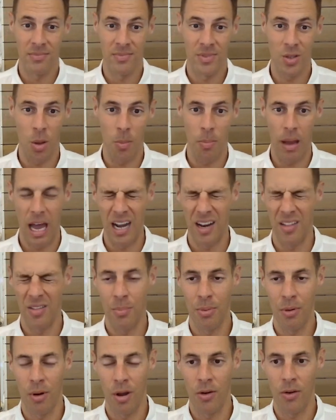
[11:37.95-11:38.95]
So part of the
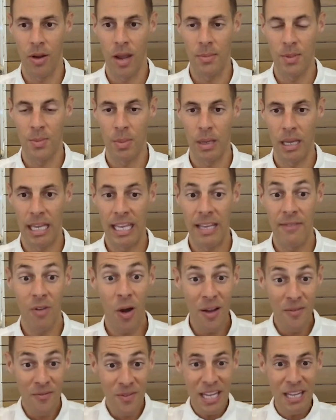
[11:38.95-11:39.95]
programs being
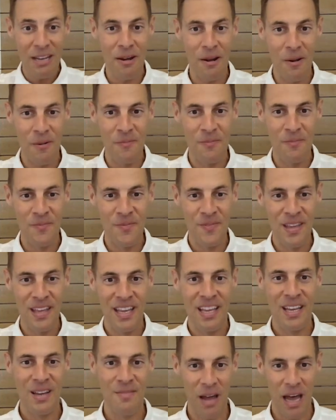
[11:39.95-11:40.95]
via video,
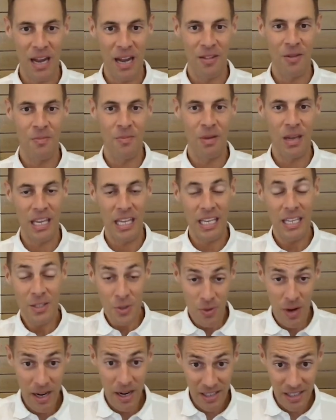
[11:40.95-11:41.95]
part of them being
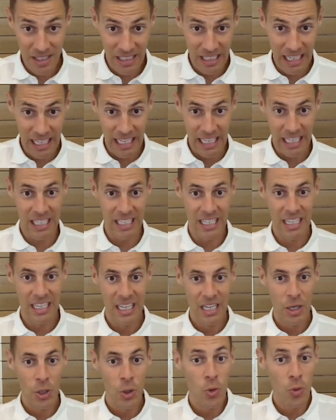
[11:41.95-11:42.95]
instructor-led,
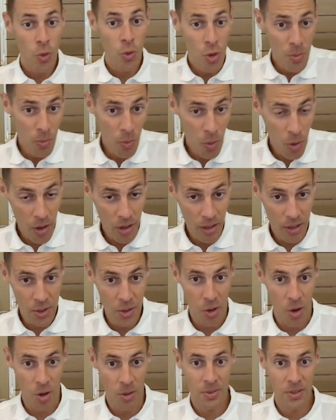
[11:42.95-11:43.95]
group
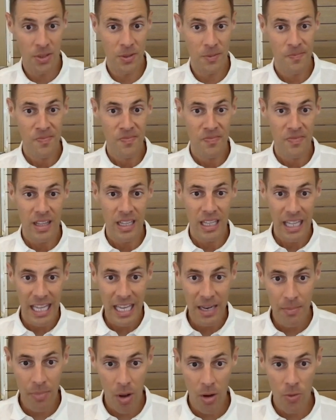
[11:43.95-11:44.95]
workshops
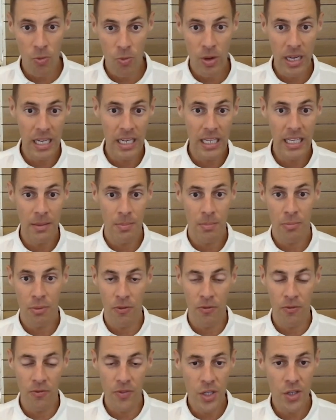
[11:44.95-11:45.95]
led by really
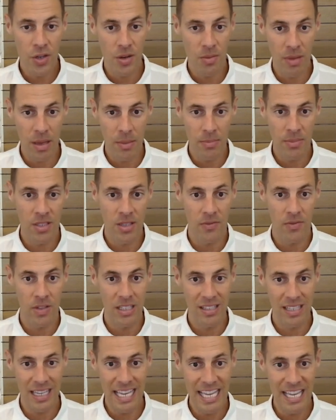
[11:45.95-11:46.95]
proficient members of your
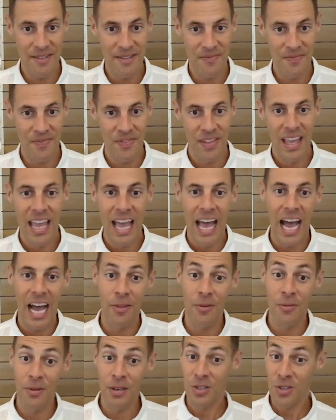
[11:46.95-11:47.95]
team,
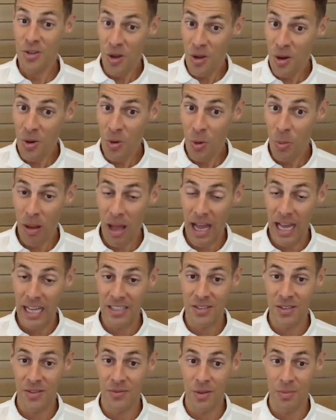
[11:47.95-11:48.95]
other internal
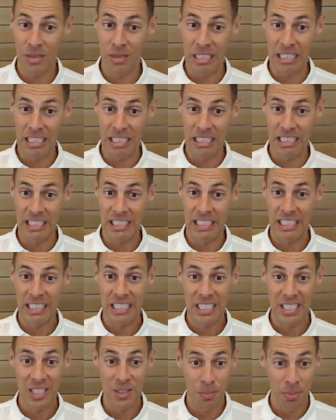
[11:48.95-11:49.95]
parts of your business,
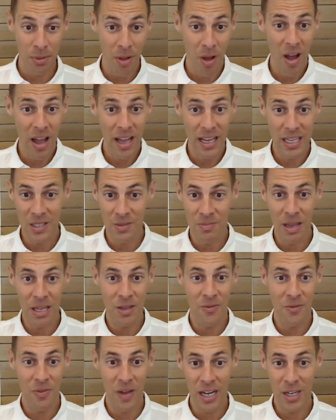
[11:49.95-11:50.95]
suppliers,
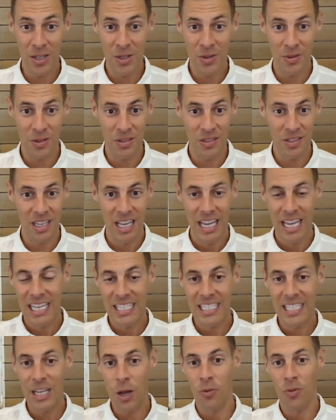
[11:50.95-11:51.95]
manufacturers,
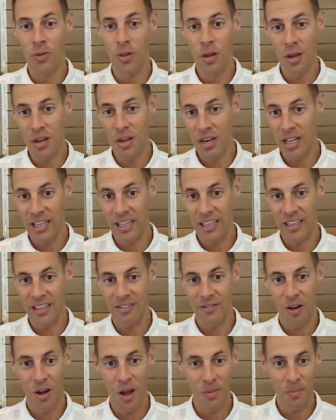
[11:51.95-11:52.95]
self-learning,
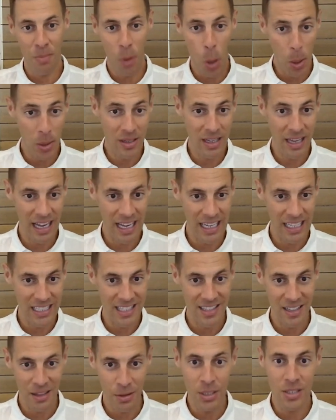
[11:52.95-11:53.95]
right? Podcasts,
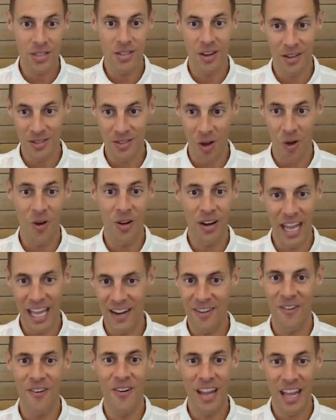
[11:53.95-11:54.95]
the list goes on
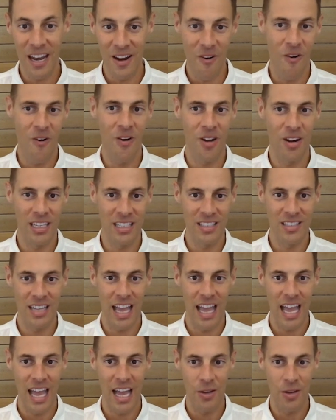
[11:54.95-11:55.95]
and on and on as to
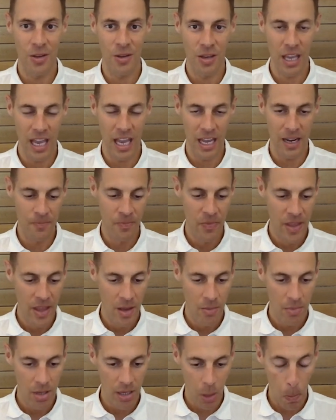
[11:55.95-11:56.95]
how you can
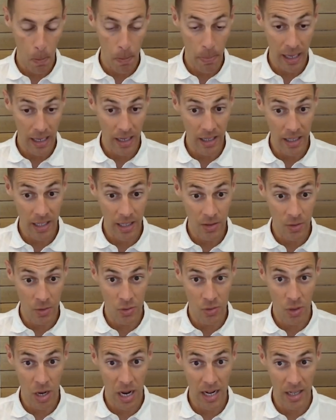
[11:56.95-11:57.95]
be compelling in your
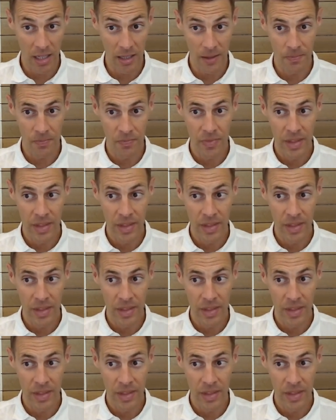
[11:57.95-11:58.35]
training.